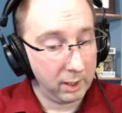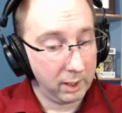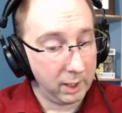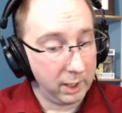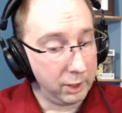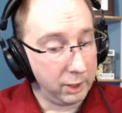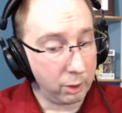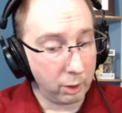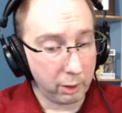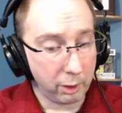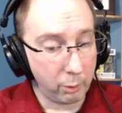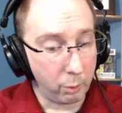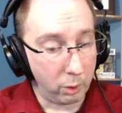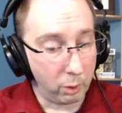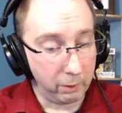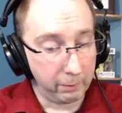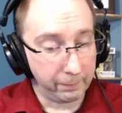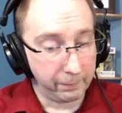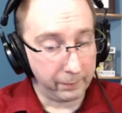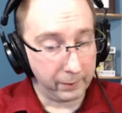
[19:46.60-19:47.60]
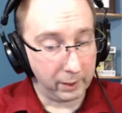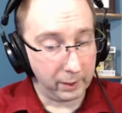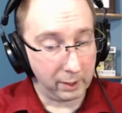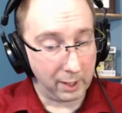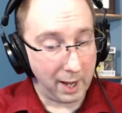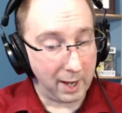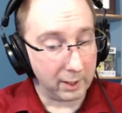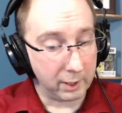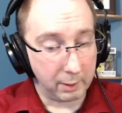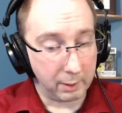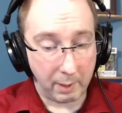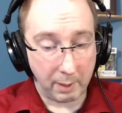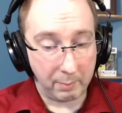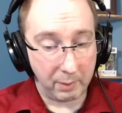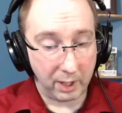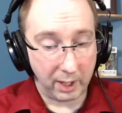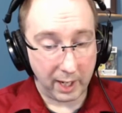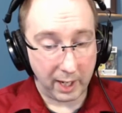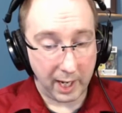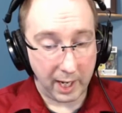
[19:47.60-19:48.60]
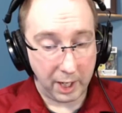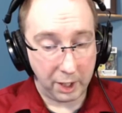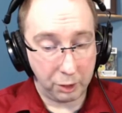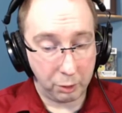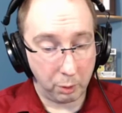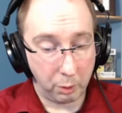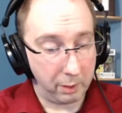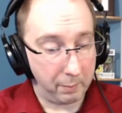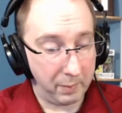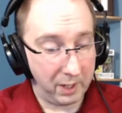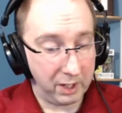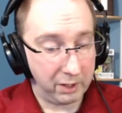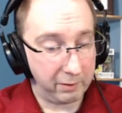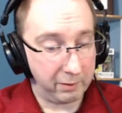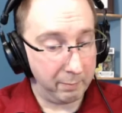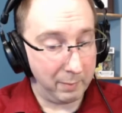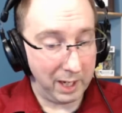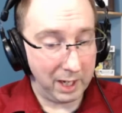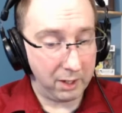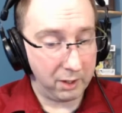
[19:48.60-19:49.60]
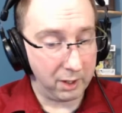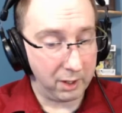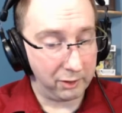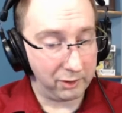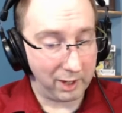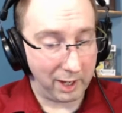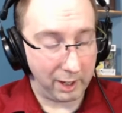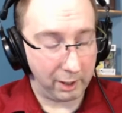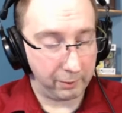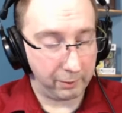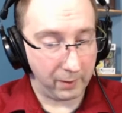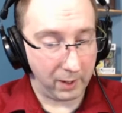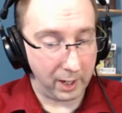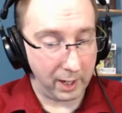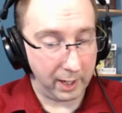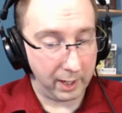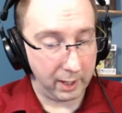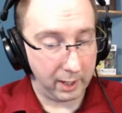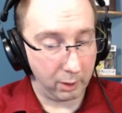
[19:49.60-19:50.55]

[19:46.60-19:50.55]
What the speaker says: He took the wolf and locked him up in a cage with a piece of meat that satisfied,